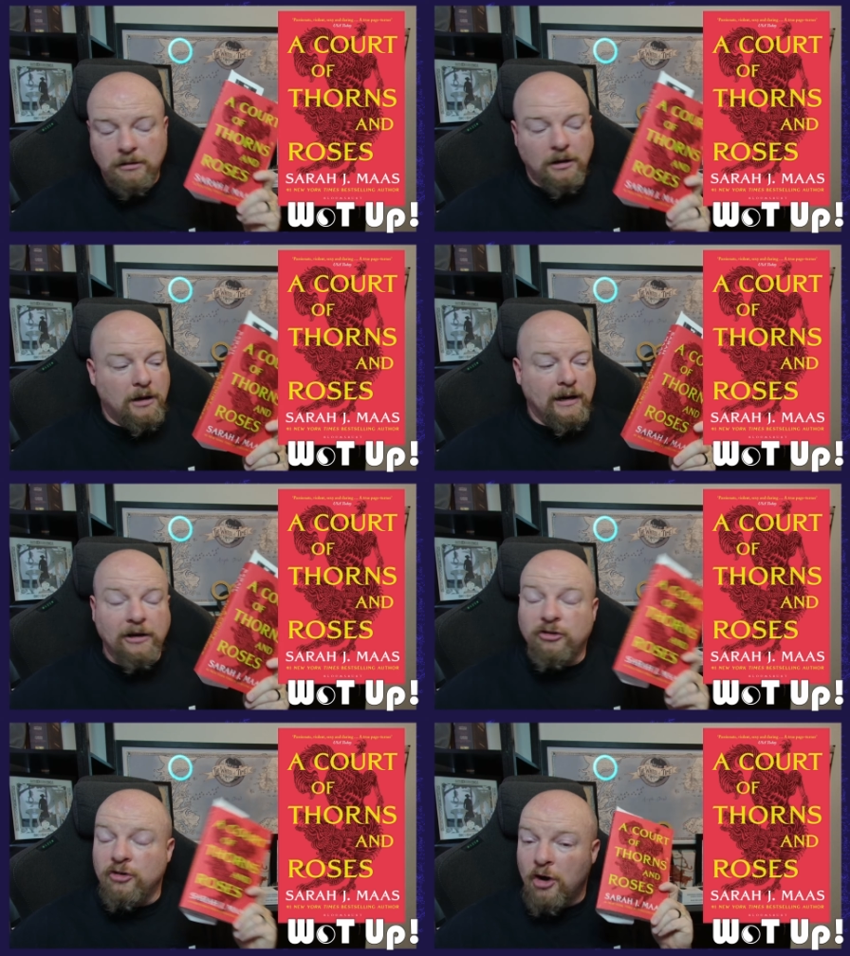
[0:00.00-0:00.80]
Uh, it
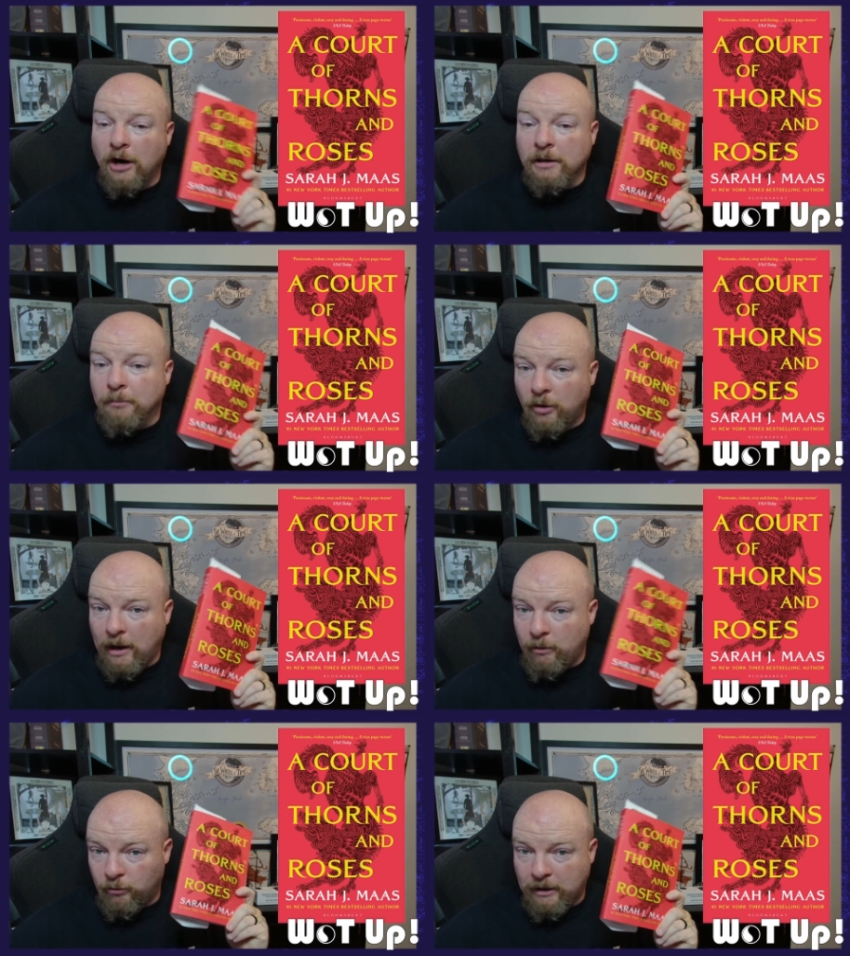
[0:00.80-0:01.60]
is not a book
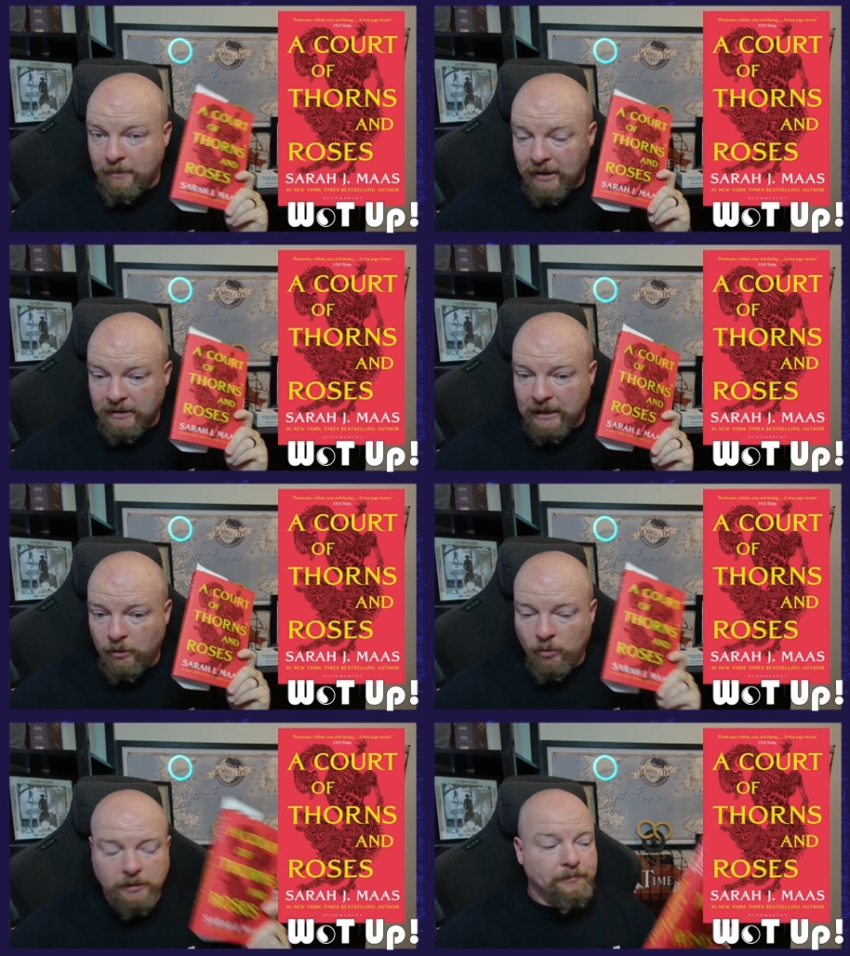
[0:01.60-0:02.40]
I would recommend to
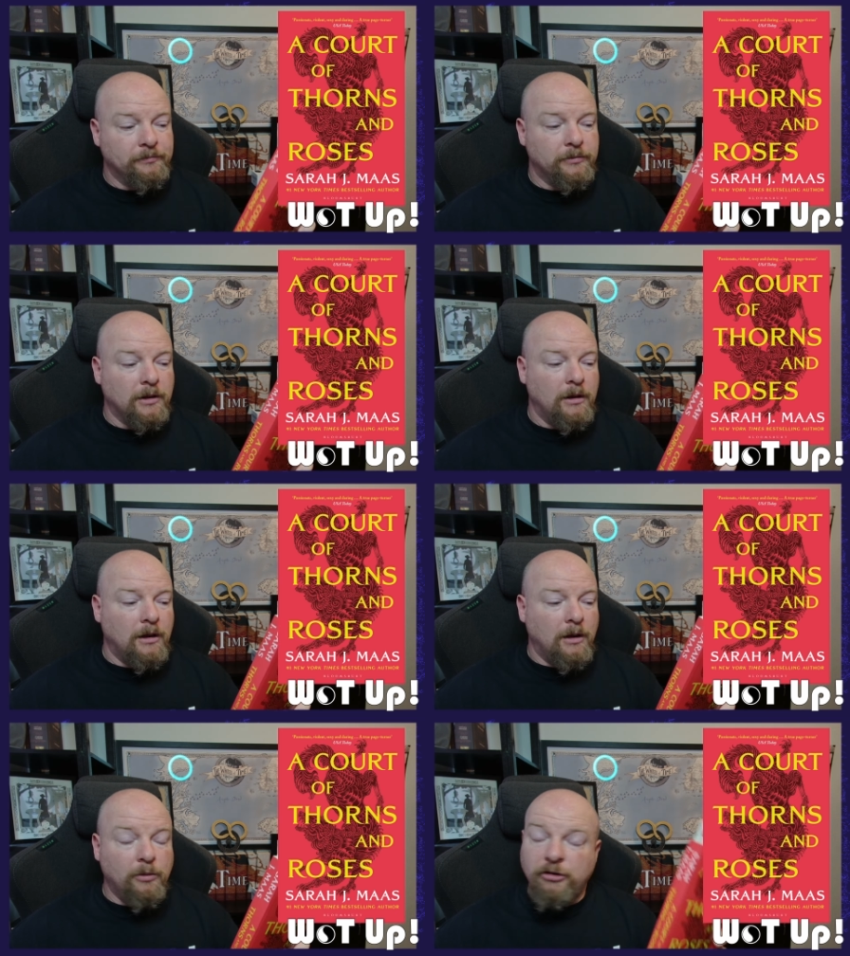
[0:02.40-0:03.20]
anyone,
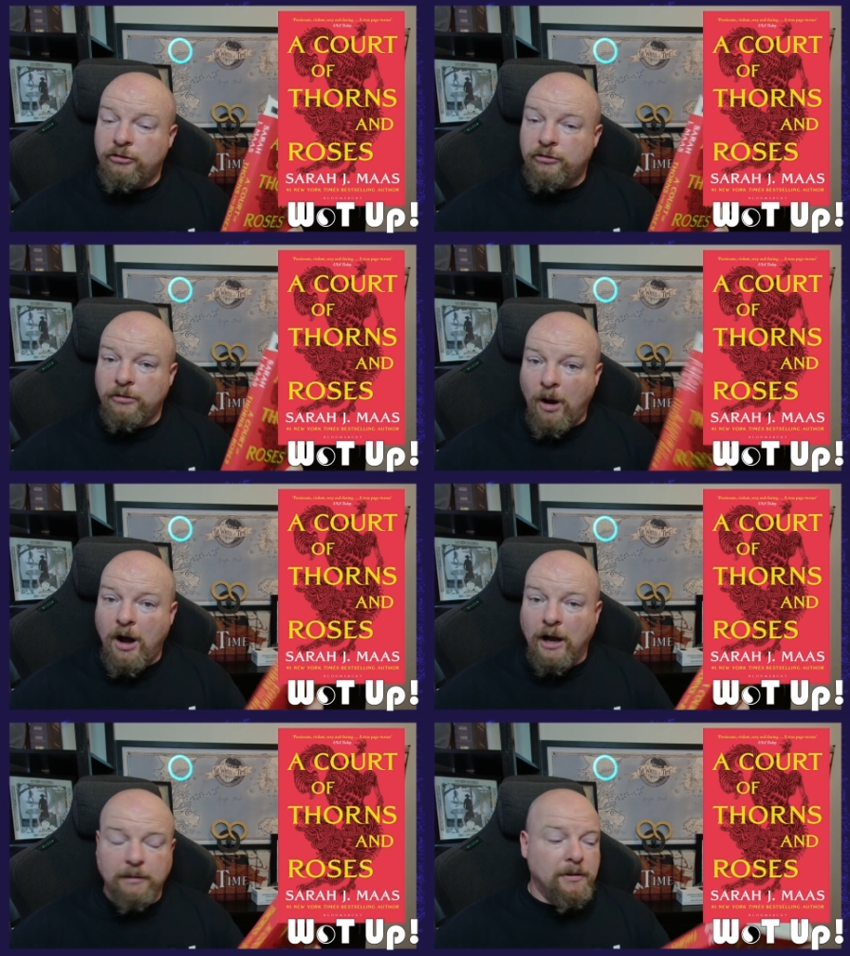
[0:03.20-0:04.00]
which is
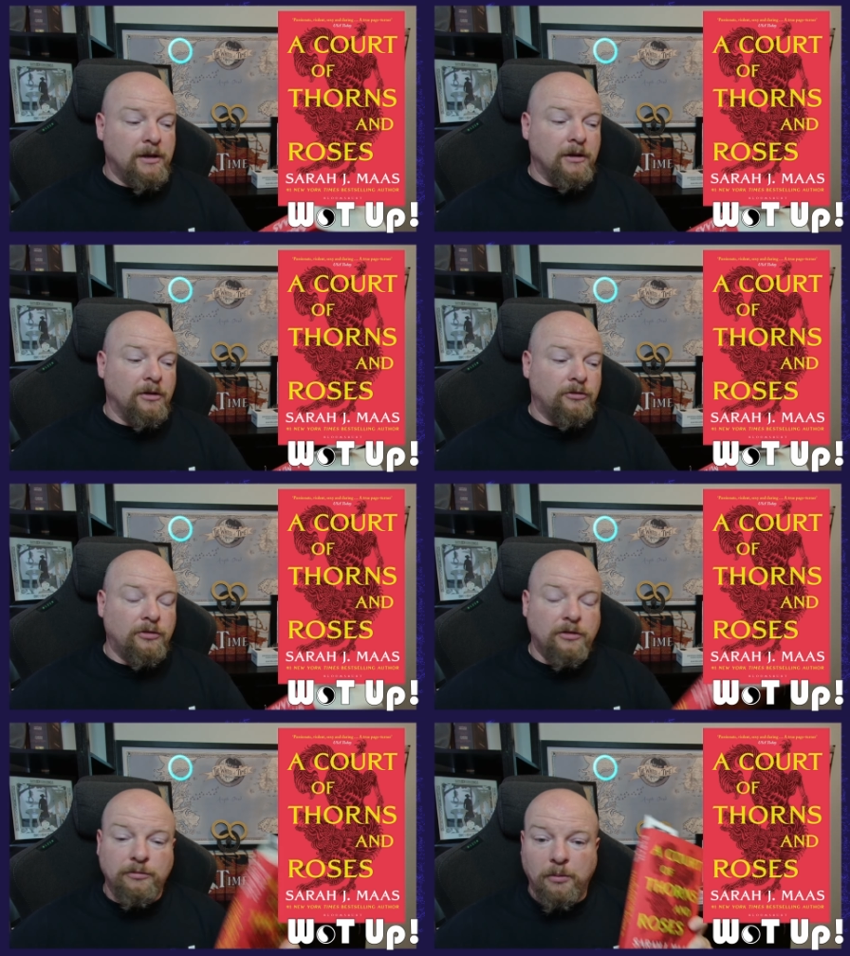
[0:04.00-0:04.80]
odd, because
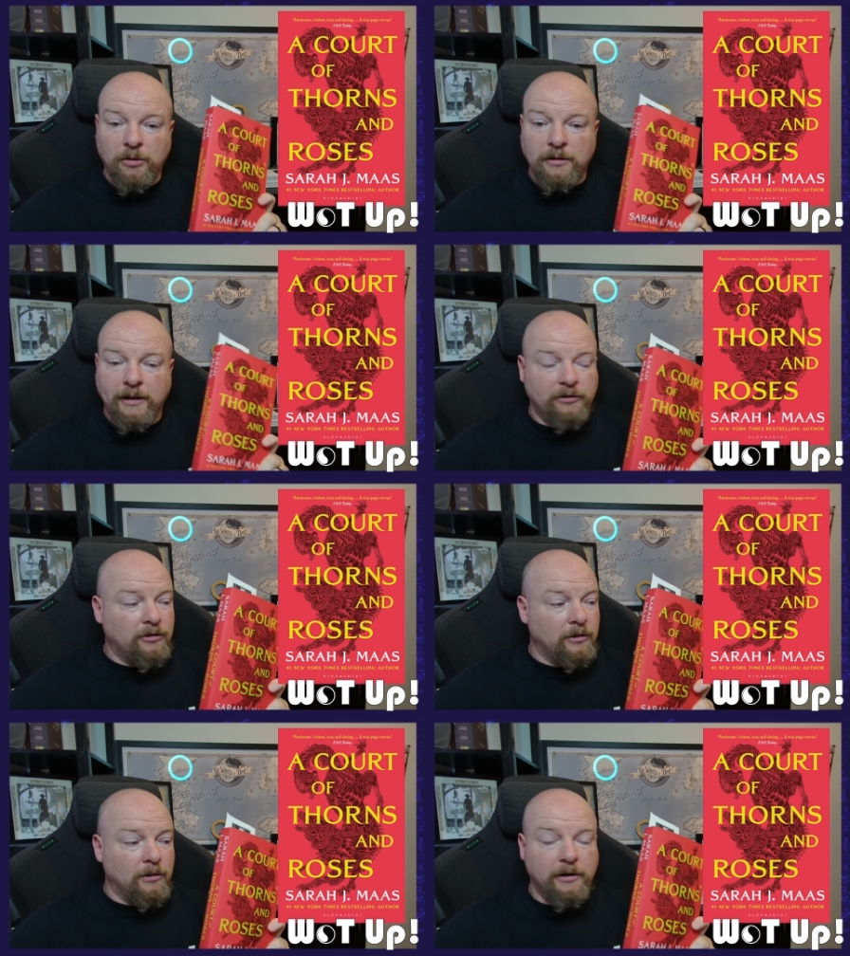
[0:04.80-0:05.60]
this book, like I
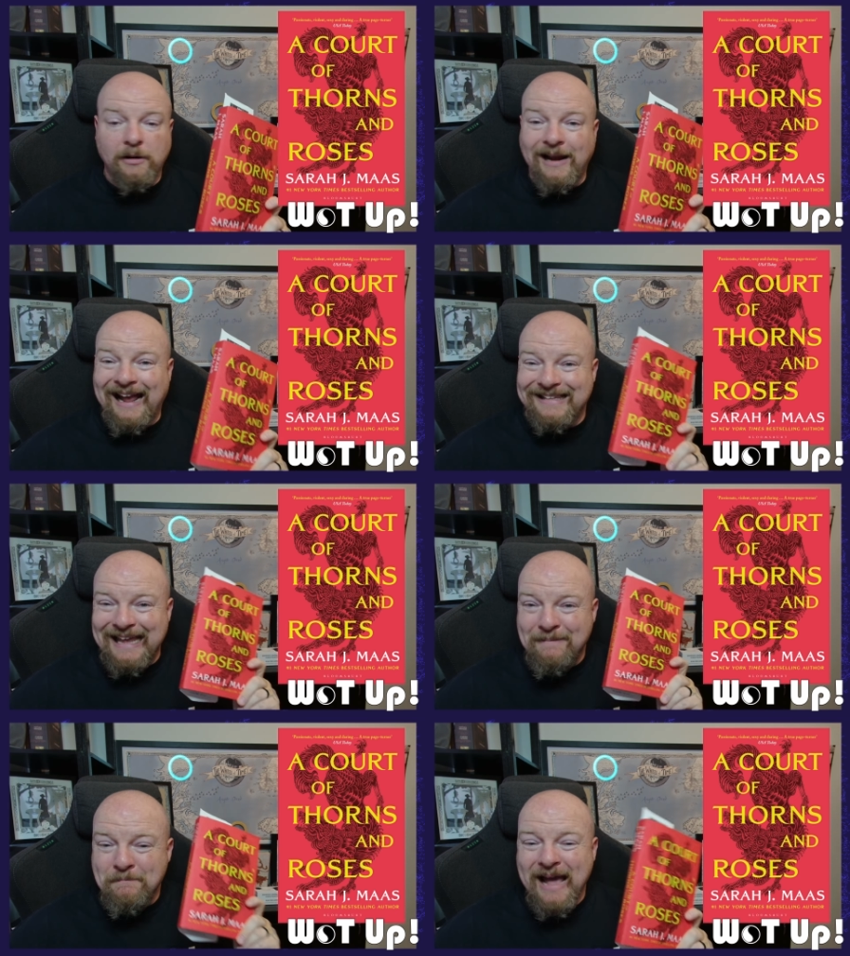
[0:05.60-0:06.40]
said earlier, has
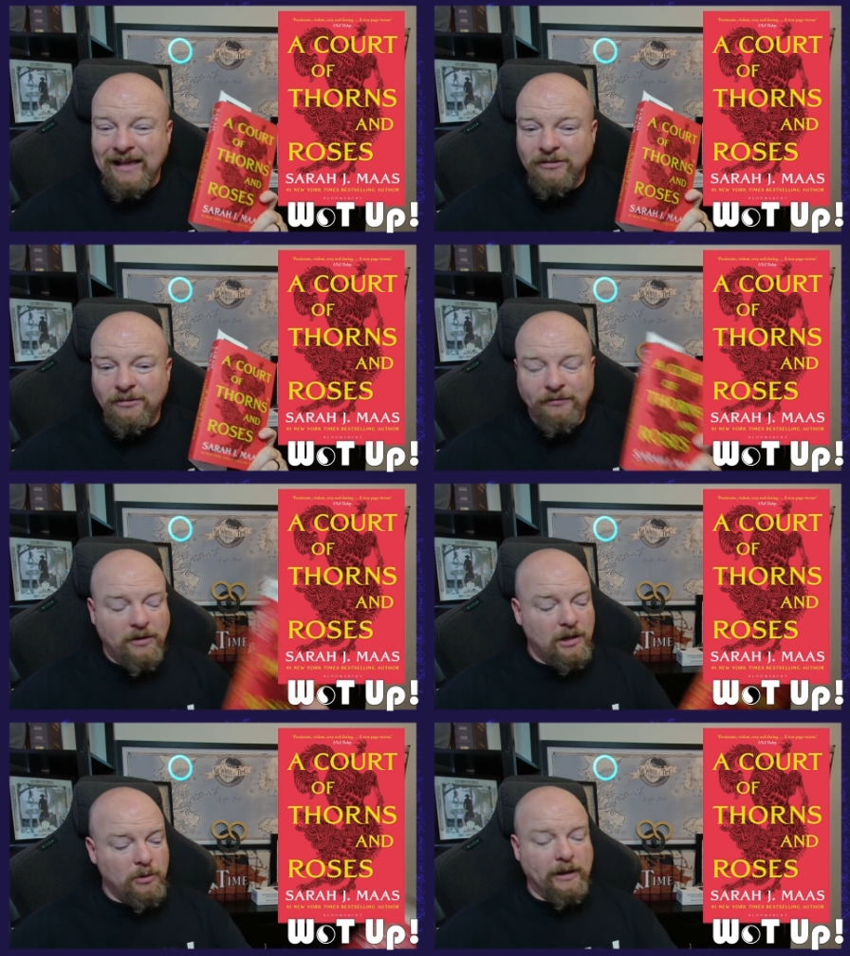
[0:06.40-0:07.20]
a massive
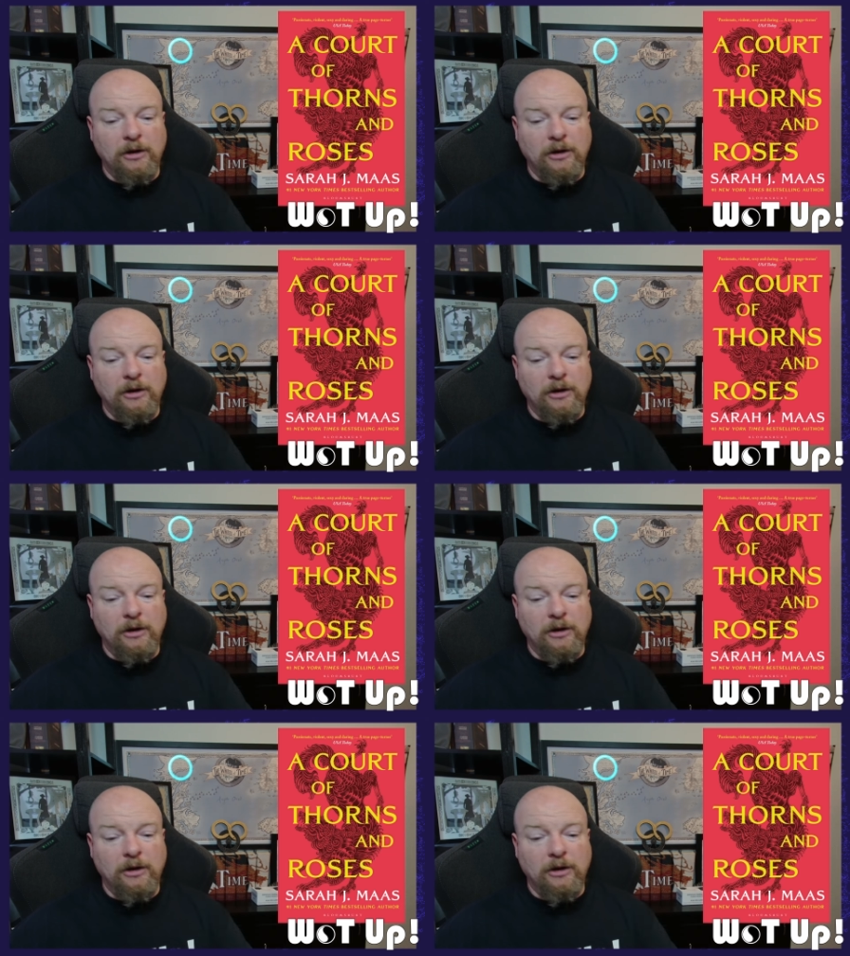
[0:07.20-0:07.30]
following.